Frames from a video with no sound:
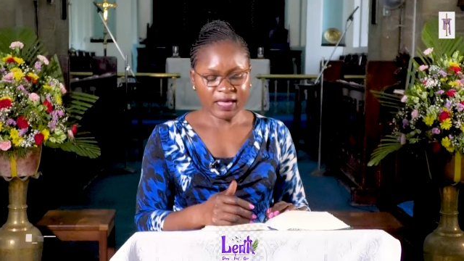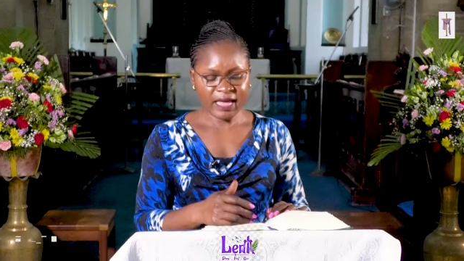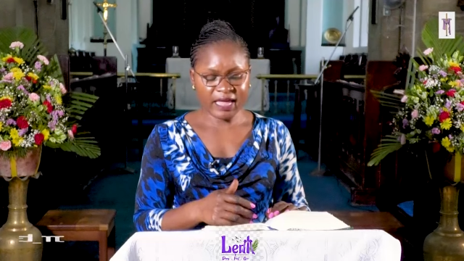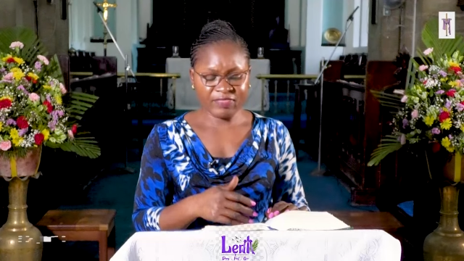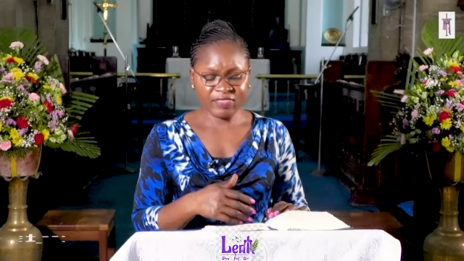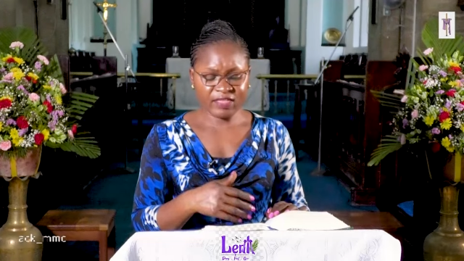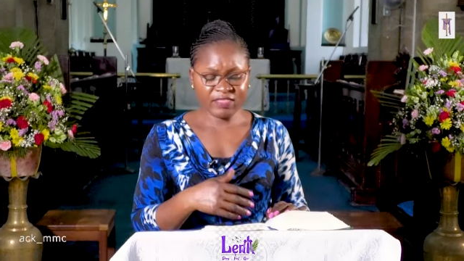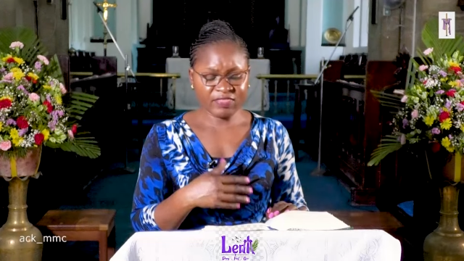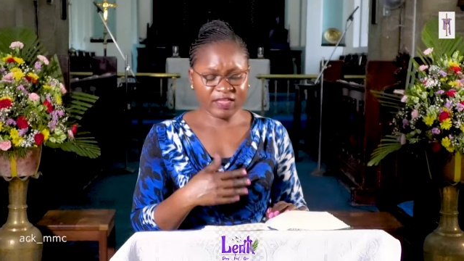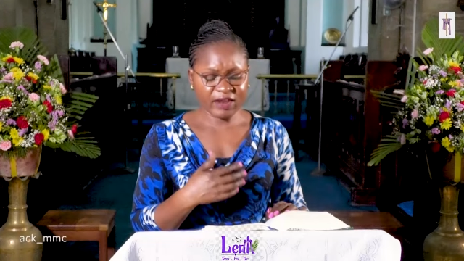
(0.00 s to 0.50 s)

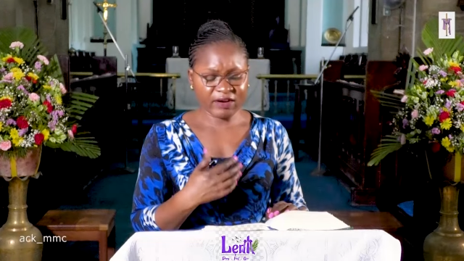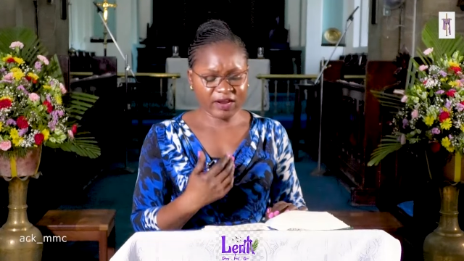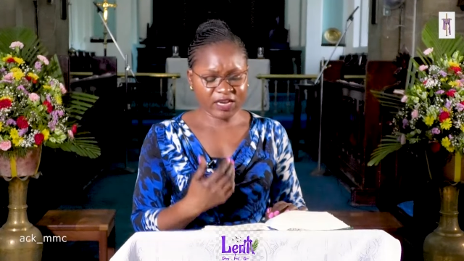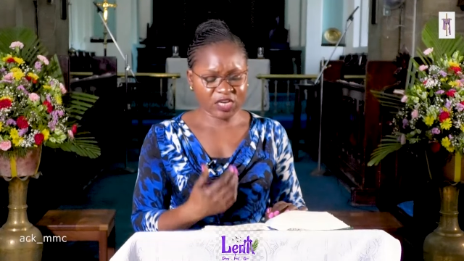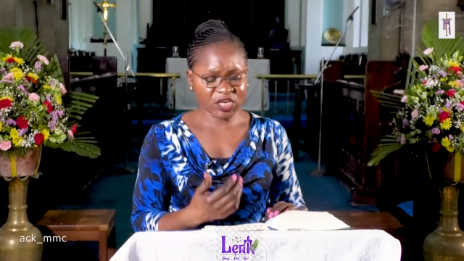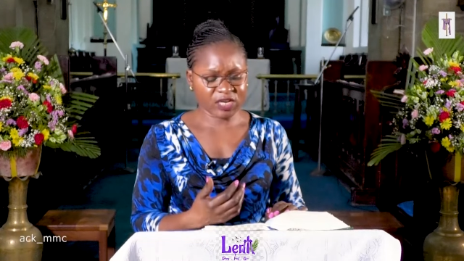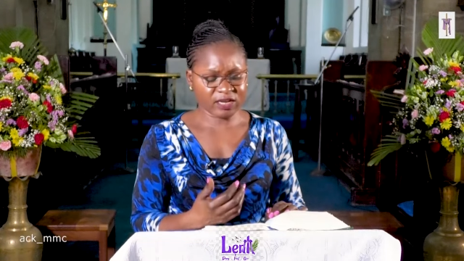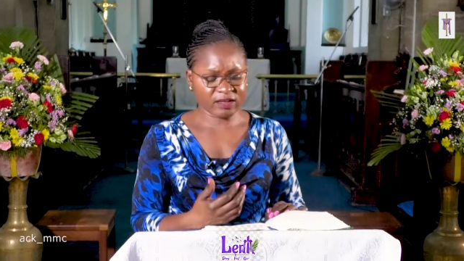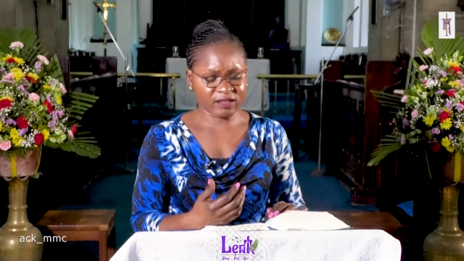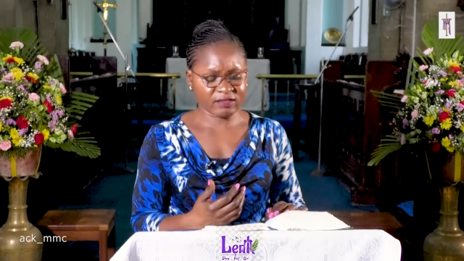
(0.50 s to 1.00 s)
And then the
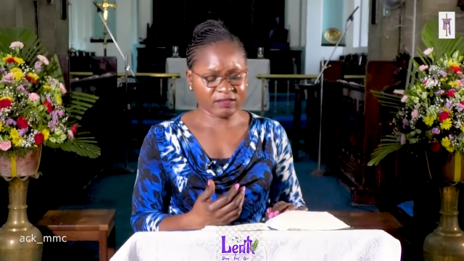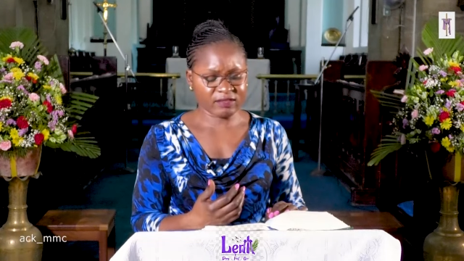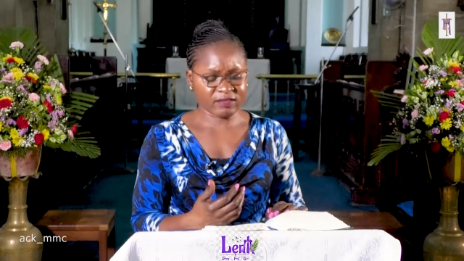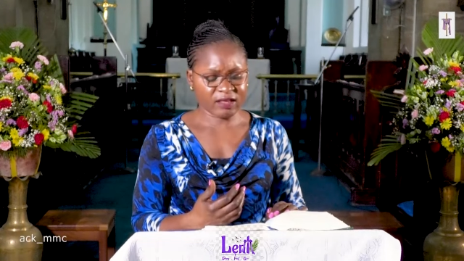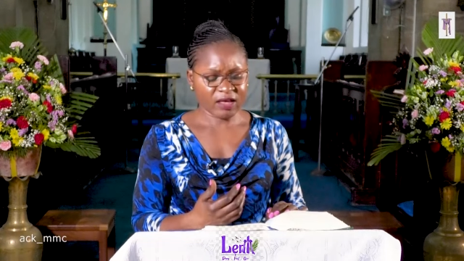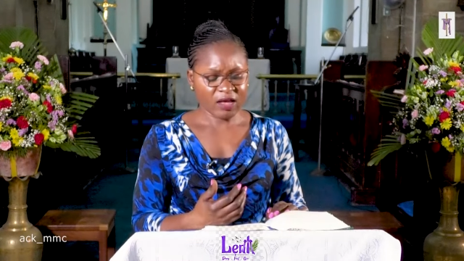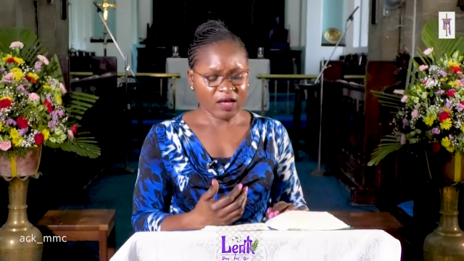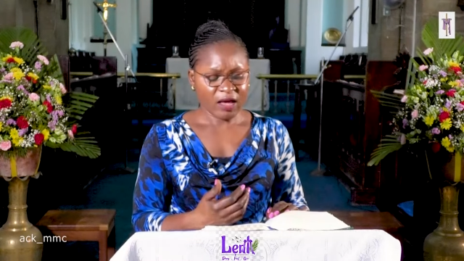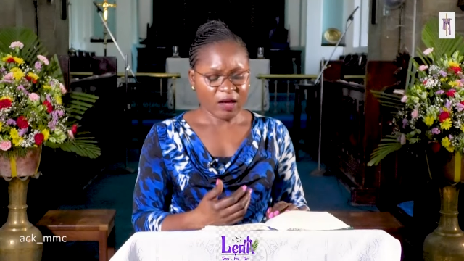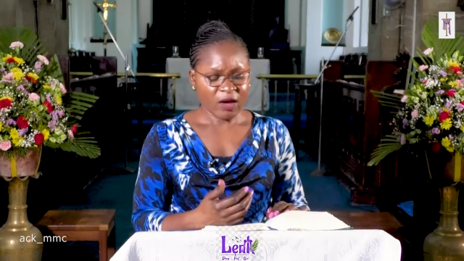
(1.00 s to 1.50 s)
Russians
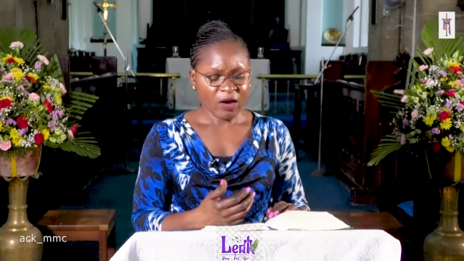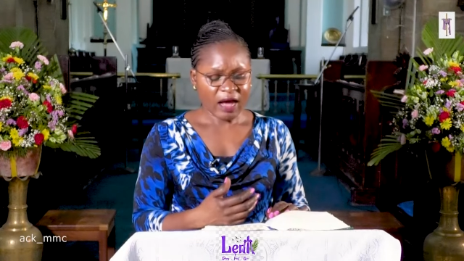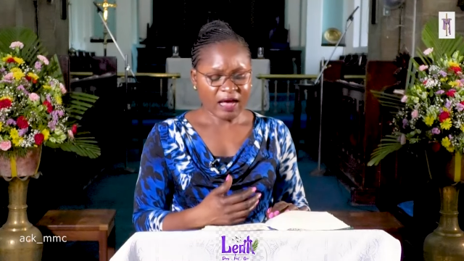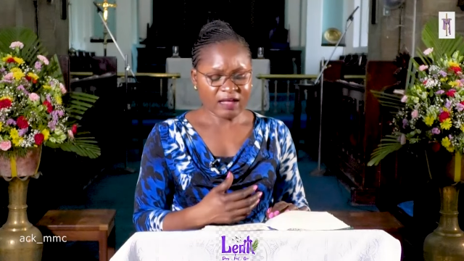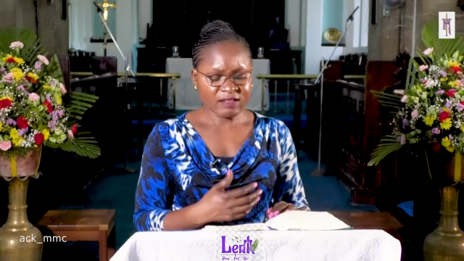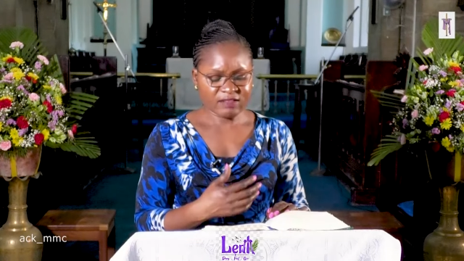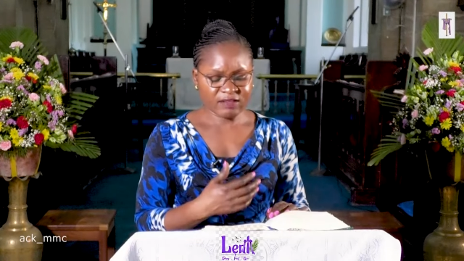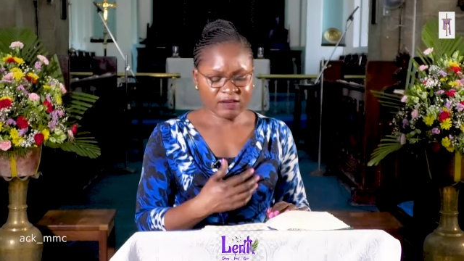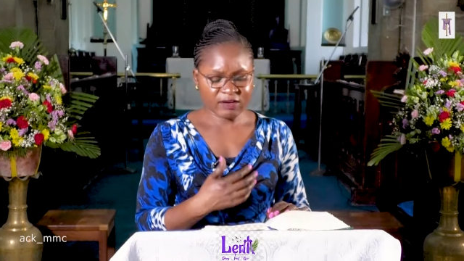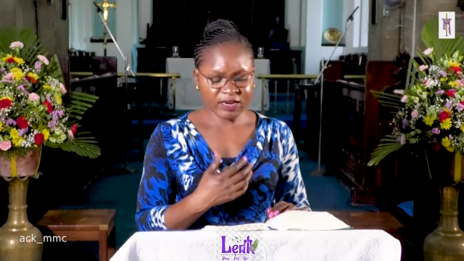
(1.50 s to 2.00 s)

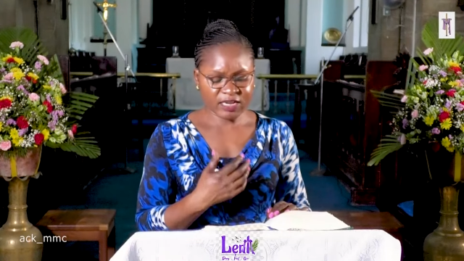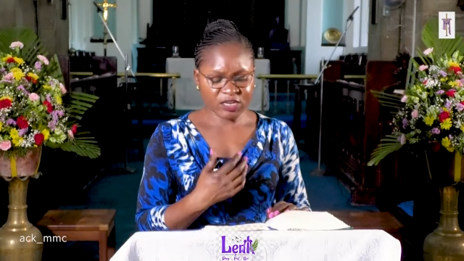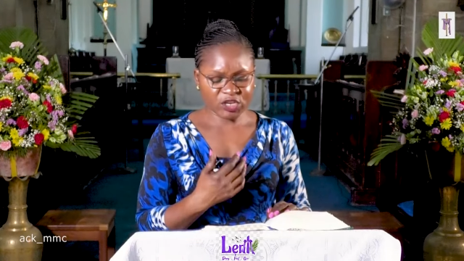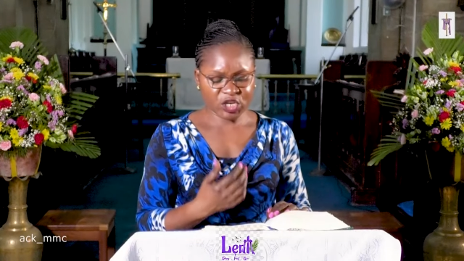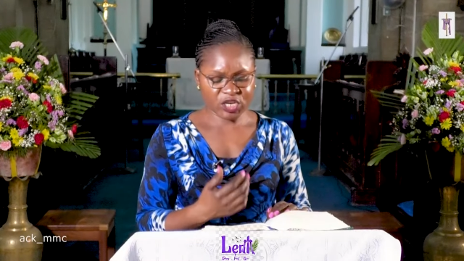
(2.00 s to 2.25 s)
answering